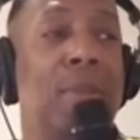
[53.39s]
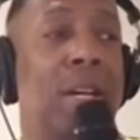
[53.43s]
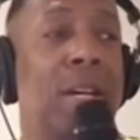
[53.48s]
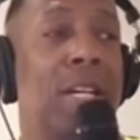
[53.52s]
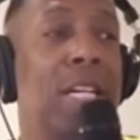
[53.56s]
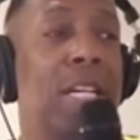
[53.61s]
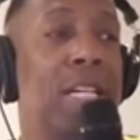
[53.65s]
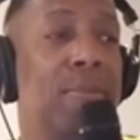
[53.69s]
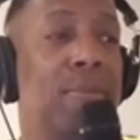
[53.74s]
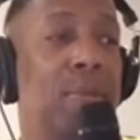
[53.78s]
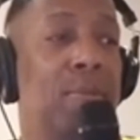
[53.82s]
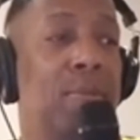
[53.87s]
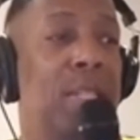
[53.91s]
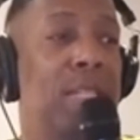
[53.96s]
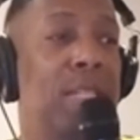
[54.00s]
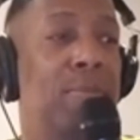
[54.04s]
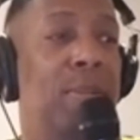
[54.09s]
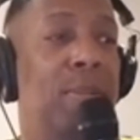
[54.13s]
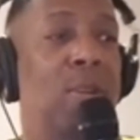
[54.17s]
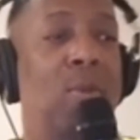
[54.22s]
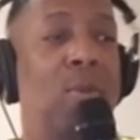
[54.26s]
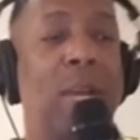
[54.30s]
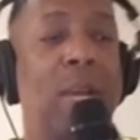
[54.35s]
her husband must
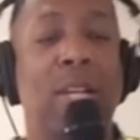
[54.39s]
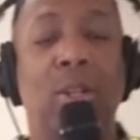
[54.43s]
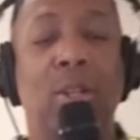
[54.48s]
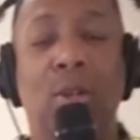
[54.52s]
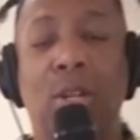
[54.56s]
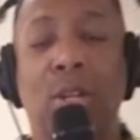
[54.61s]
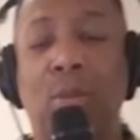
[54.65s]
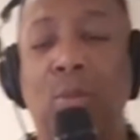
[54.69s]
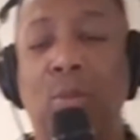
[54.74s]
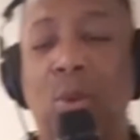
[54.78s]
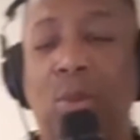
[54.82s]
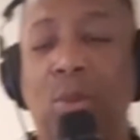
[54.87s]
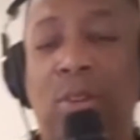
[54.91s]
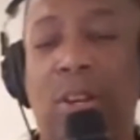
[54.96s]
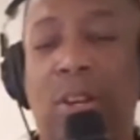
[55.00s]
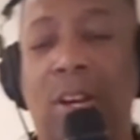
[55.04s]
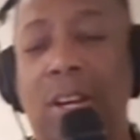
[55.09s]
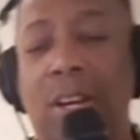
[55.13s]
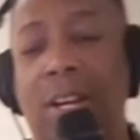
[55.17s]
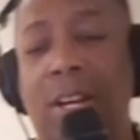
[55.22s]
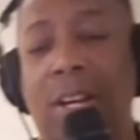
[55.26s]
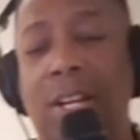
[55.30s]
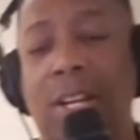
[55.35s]
have been away doing a movie
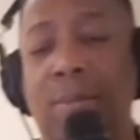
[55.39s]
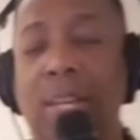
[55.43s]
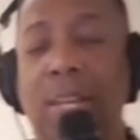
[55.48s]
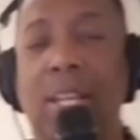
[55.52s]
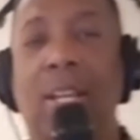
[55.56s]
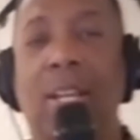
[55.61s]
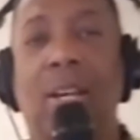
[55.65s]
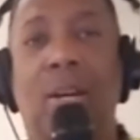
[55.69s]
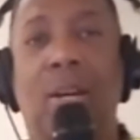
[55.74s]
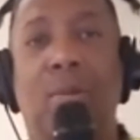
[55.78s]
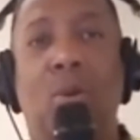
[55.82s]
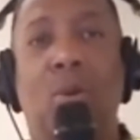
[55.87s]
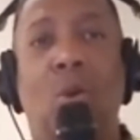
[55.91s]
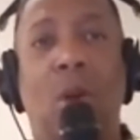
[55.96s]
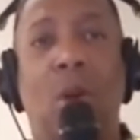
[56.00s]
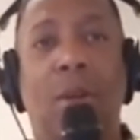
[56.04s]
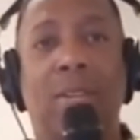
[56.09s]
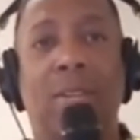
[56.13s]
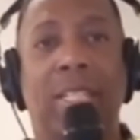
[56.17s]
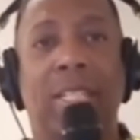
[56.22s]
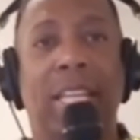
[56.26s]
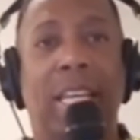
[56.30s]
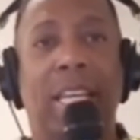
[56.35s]
or, honey, being um,
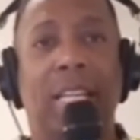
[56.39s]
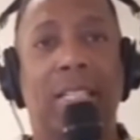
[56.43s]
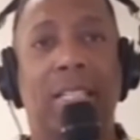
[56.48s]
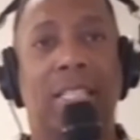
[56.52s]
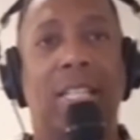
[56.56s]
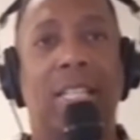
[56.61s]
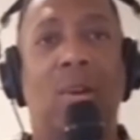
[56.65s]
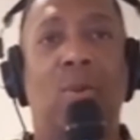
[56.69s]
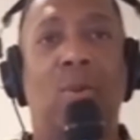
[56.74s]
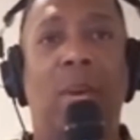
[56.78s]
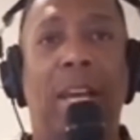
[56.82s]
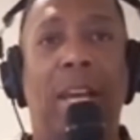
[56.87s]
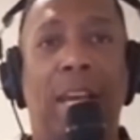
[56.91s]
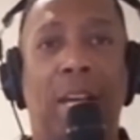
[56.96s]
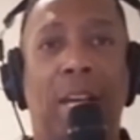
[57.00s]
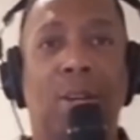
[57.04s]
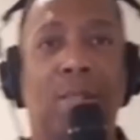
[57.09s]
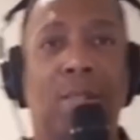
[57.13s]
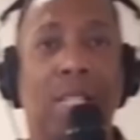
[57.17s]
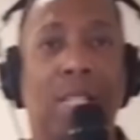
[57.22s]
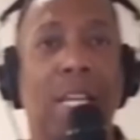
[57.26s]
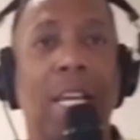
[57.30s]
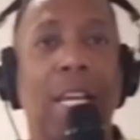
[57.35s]
quarantined somewhere
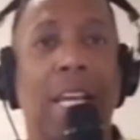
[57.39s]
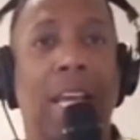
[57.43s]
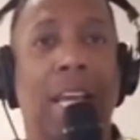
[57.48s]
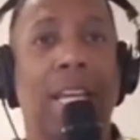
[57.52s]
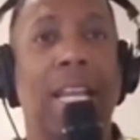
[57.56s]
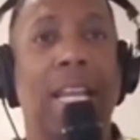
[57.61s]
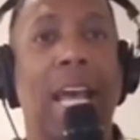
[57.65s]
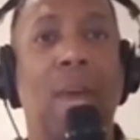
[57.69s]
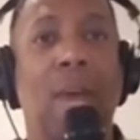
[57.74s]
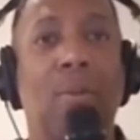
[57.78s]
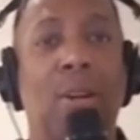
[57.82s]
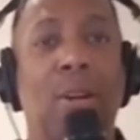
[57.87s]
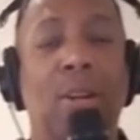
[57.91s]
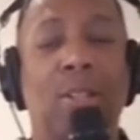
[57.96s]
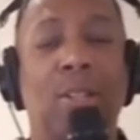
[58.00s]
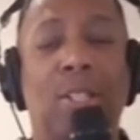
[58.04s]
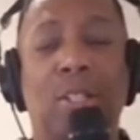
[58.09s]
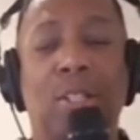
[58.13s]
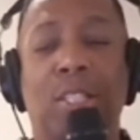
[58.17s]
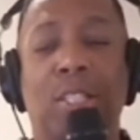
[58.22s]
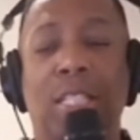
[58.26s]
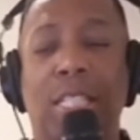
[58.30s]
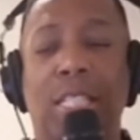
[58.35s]
else and not with her,
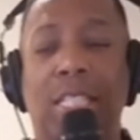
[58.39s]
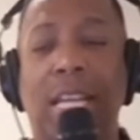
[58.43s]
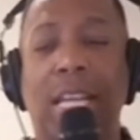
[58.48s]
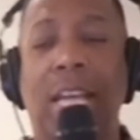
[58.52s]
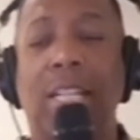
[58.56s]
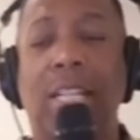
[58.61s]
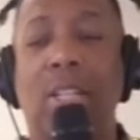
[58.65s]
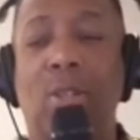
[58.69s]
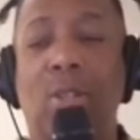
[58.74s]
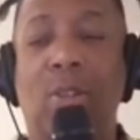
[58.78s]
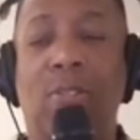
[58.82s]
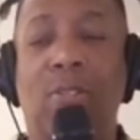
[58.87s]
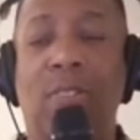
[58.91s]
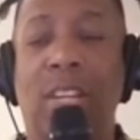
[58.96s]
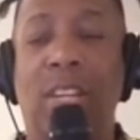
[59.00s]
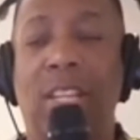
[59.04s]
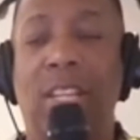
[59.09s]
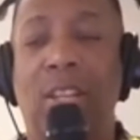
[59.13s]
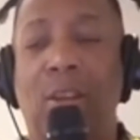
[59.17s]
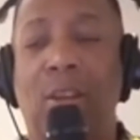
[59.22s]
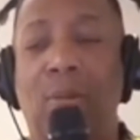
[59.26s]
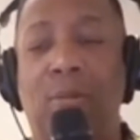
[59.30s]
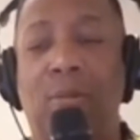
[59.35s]
so she decided to do a
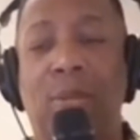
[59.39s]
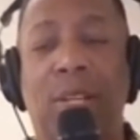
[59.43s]
video.